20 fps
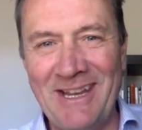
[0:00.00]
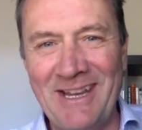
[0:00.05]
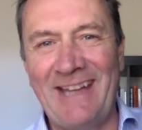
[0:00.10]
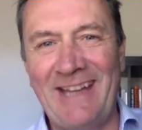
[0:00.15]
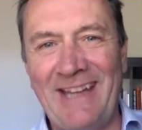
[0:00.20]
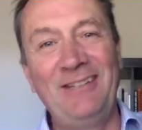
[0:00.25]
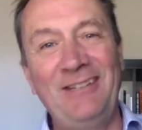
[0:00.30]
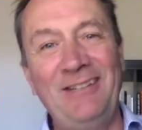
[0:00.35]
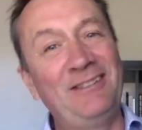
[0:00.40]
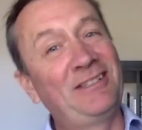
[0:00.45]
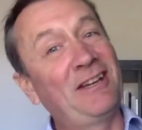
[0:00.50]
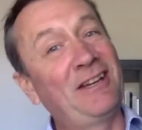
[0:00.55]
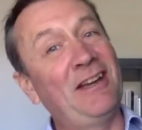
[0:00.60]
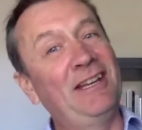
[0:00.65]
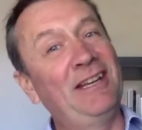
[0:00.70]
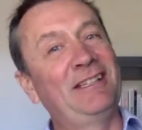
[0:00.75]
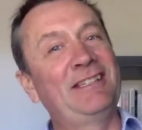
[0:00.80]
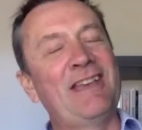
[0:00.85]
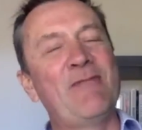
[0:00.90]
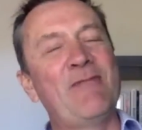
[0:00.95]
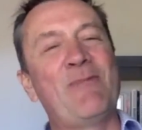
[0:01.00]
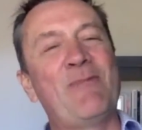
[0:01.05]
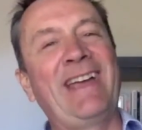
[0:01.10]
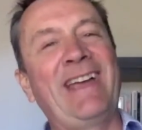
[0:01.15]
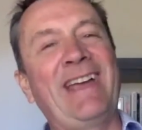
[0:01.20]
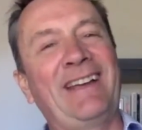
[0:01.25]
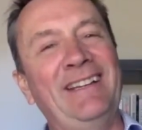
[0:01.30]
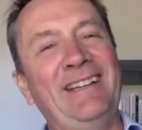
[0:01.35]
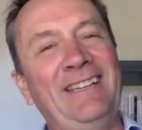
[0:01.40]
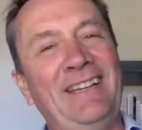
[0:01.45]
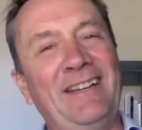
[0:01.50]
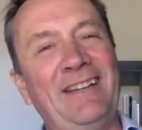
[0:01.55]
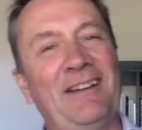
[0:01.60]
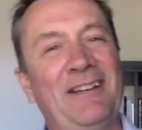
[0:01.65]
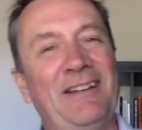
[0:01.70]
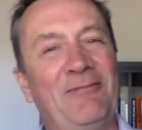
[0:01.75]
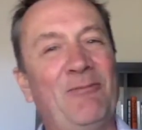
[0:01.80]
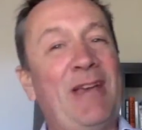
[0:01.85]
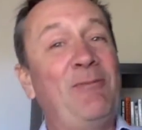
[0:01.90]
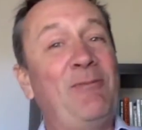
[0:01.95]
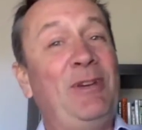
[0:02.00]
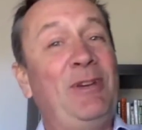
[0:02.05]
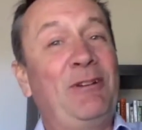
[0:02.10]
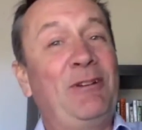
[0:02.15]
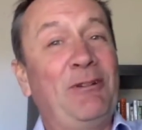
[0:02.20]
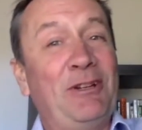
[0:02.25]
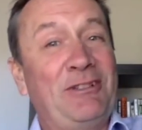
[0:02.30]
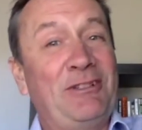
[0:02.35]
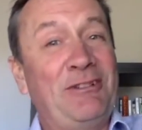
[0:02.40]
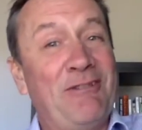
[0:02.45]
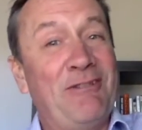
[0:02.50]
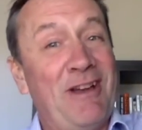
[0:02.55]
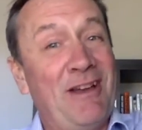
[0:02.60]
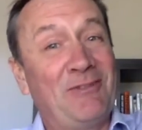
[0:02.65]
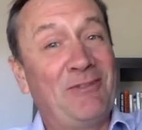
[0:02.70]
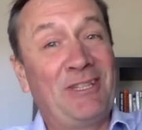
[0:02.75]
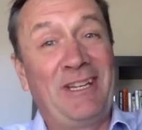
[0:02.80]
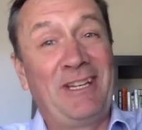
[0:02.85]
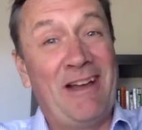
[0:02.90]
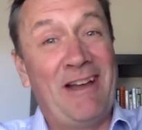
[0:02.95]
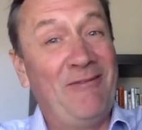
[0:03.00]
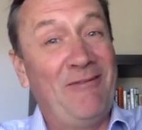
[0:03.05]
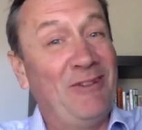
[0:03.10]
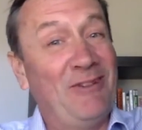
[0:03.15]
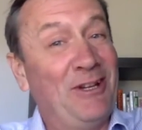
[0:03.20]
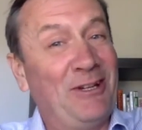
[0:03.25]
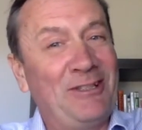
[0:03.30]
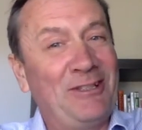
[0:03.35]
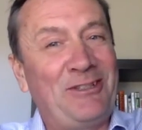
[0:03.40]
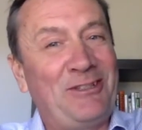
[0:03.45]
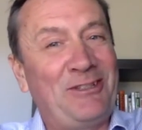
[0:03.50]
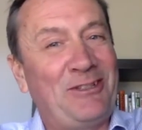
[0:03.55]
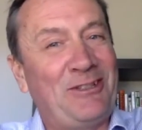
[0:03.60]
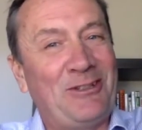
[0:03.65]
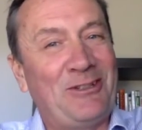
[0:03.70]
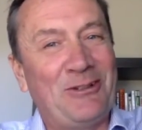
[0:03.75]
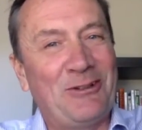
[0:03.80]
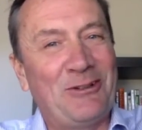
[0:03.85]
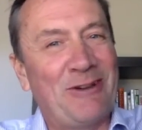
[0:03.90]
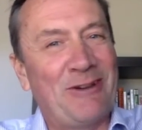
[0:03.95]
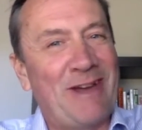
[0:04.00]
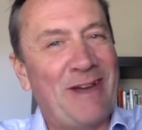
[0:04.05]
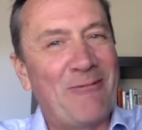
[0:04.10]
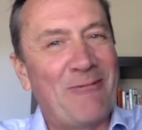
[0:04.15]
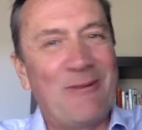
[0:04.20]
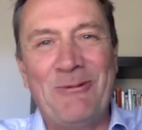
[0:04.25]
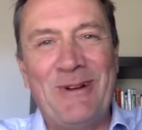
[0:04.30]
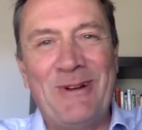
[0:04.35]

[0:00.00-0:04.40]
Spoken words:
And you kind of sit back and you kind of maybe cross your arms and you go, I'm not sure I want to